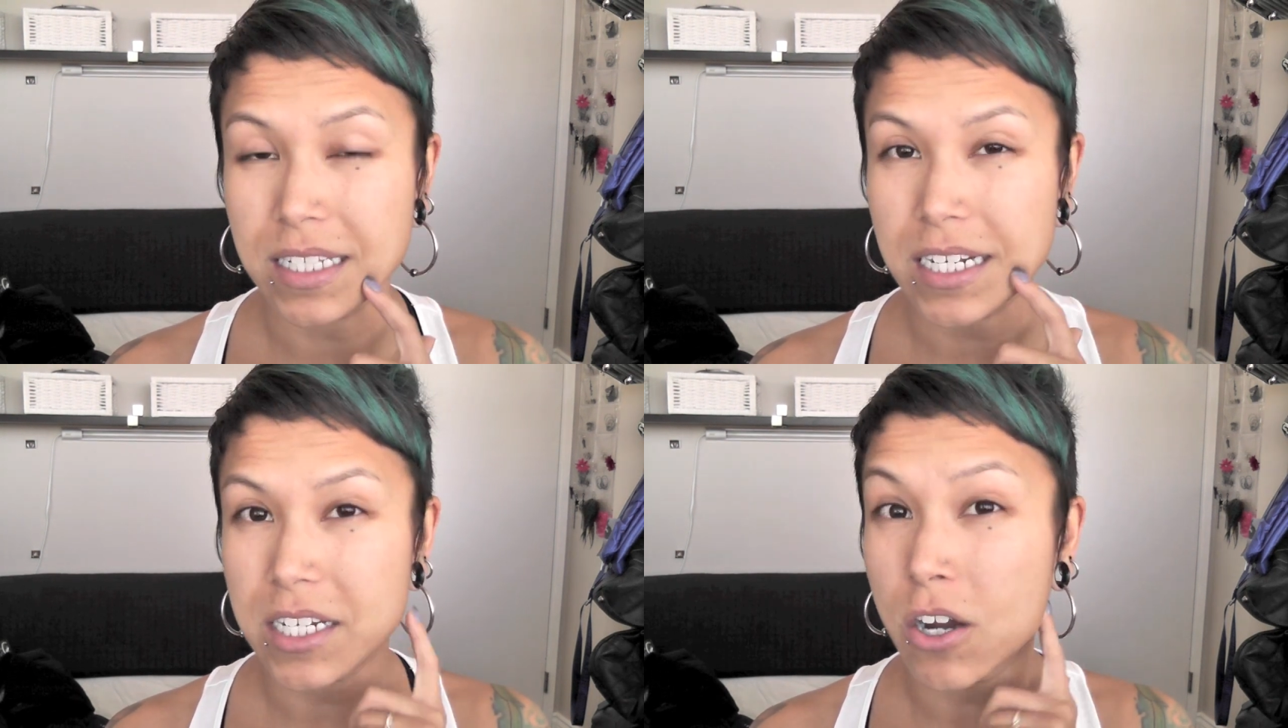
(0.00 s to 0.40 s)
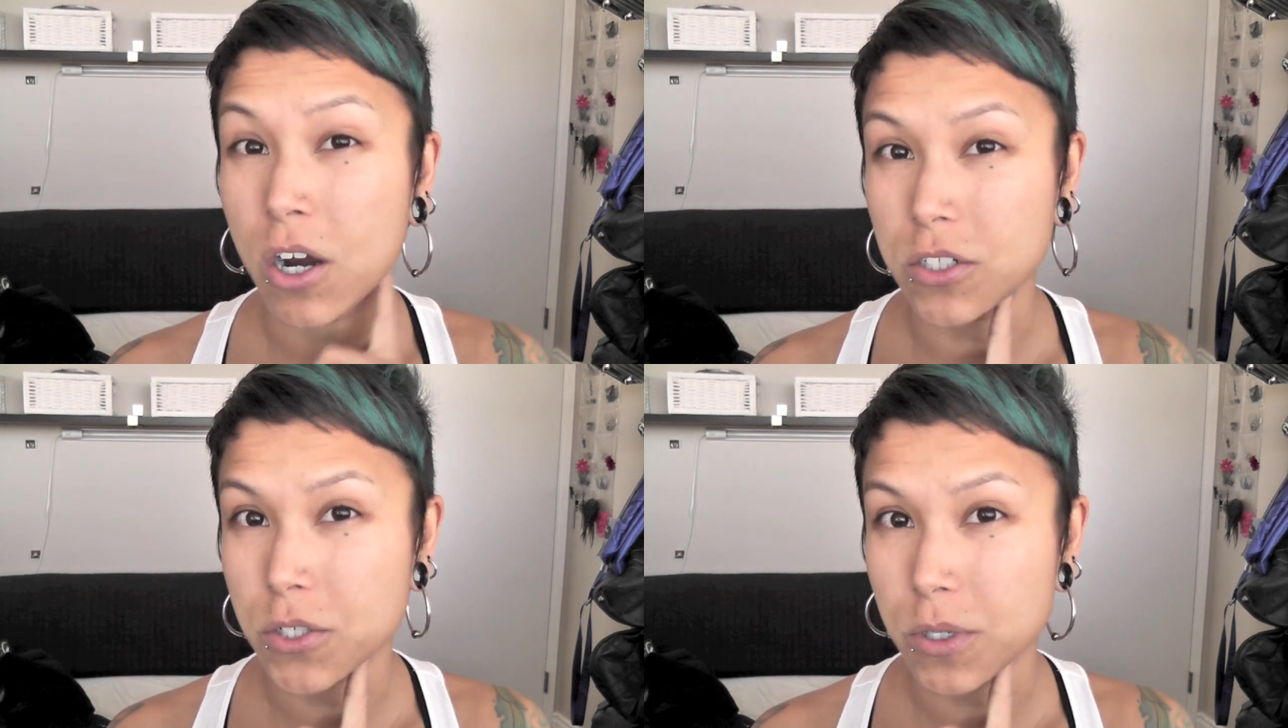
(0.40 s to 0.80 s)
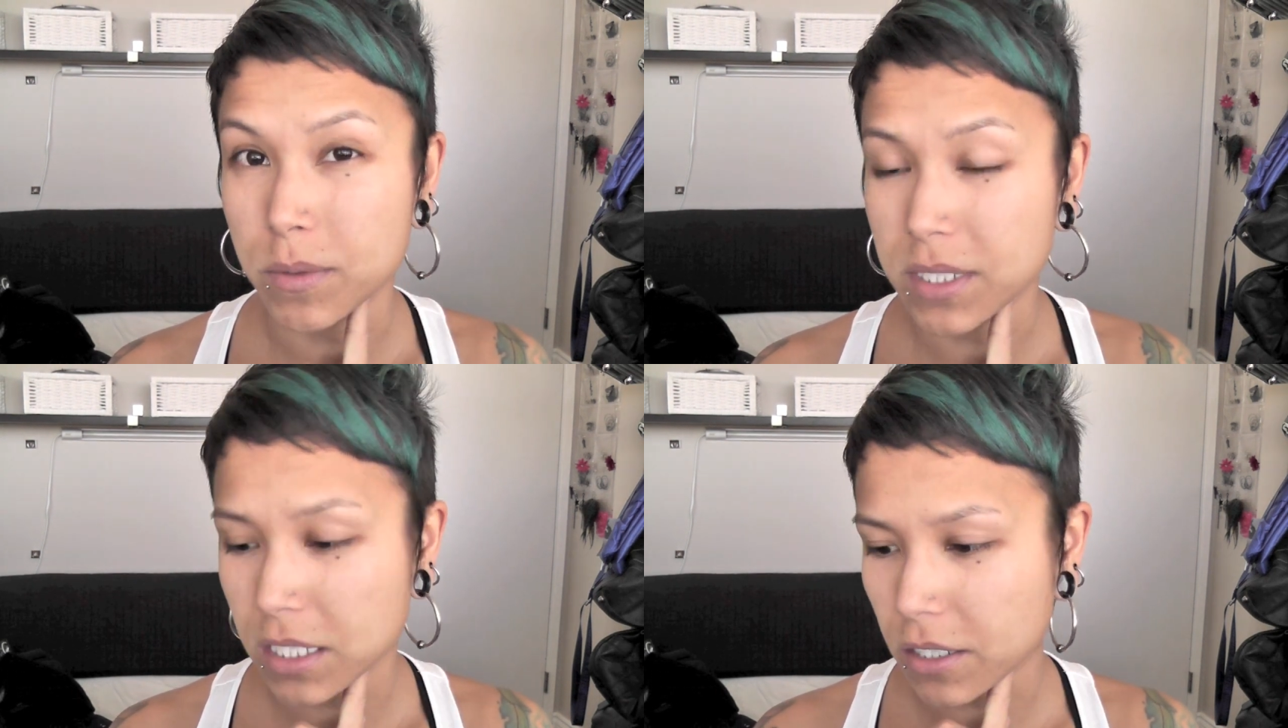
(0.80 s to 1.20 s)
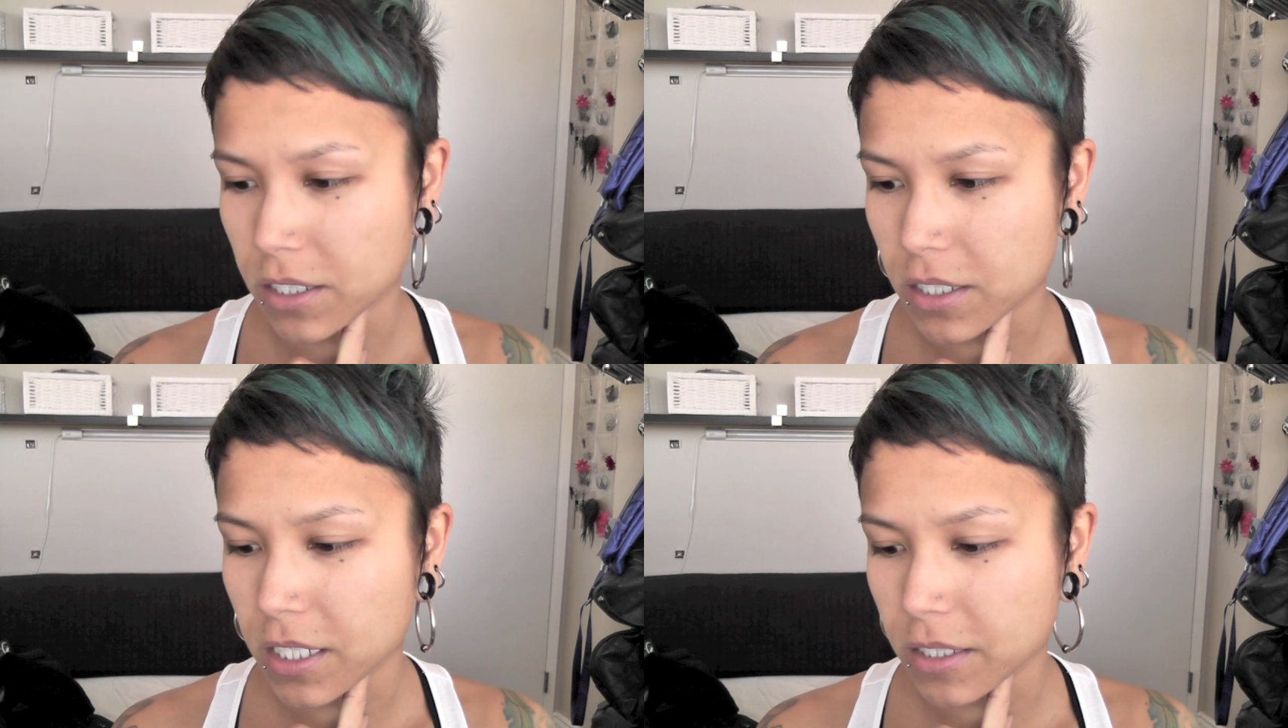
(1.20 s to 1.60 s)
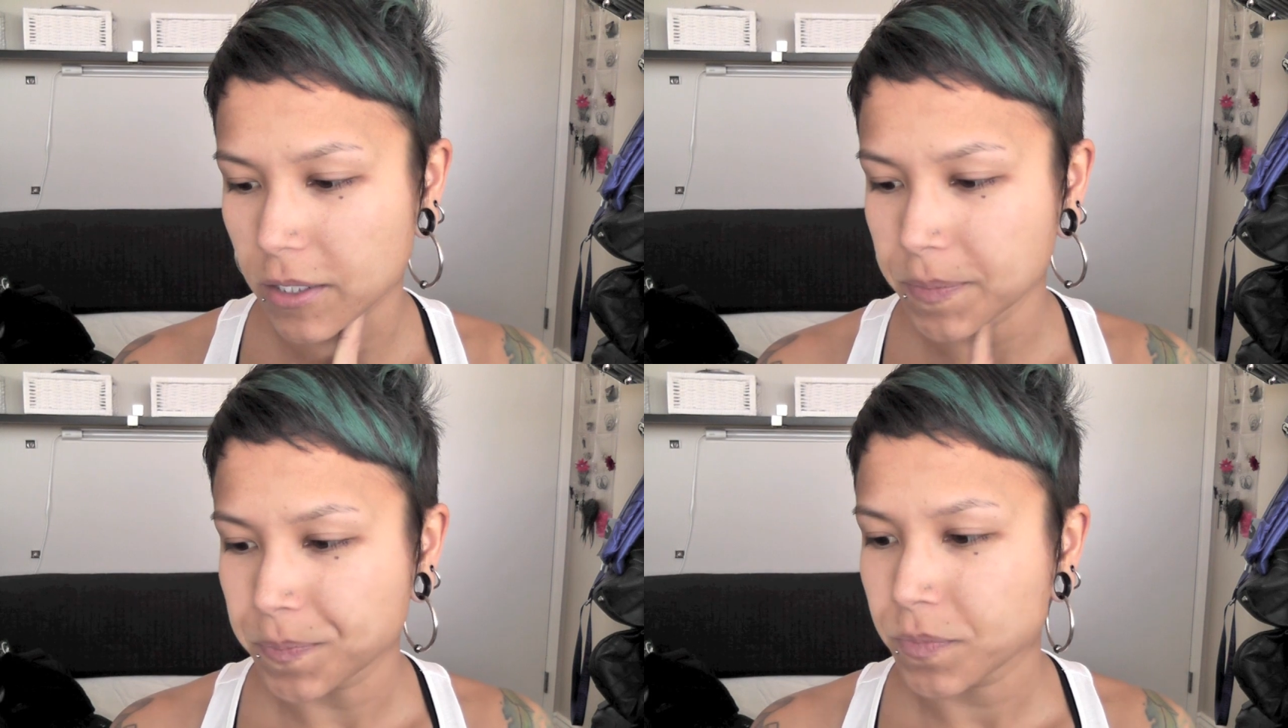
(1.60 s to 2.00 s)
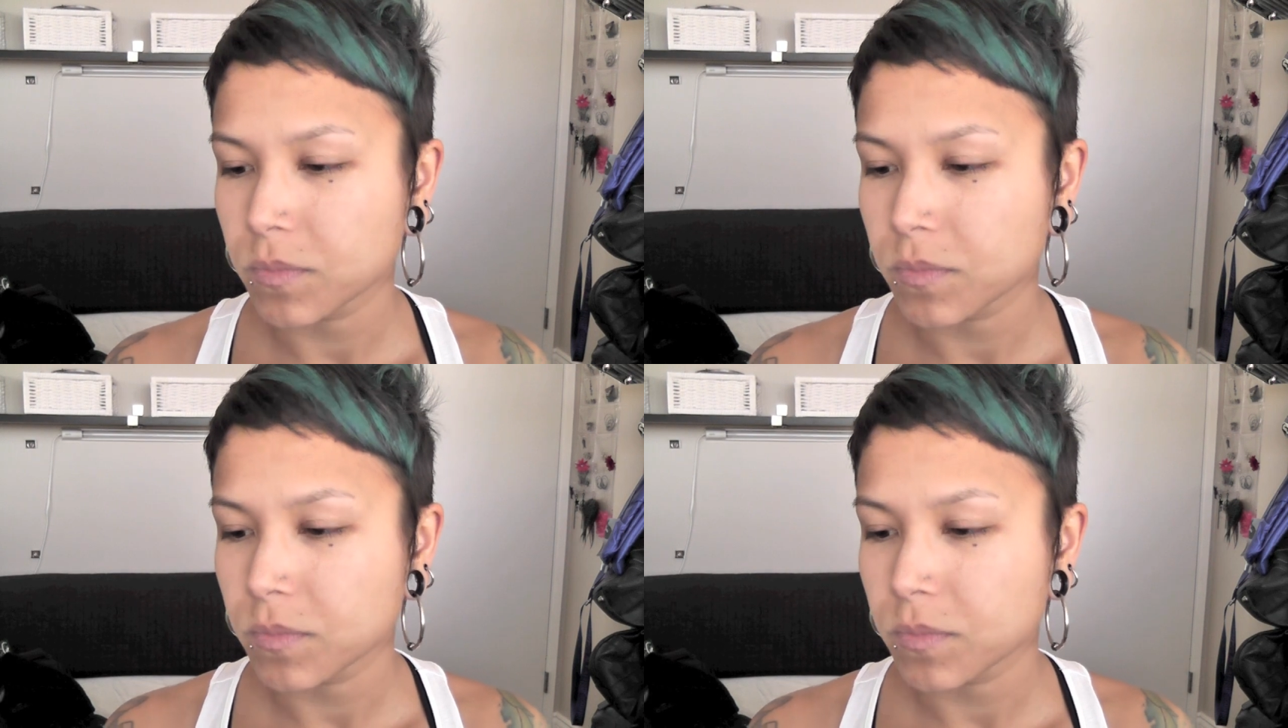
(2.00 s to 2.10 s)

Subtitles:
and then I contour with a darker color.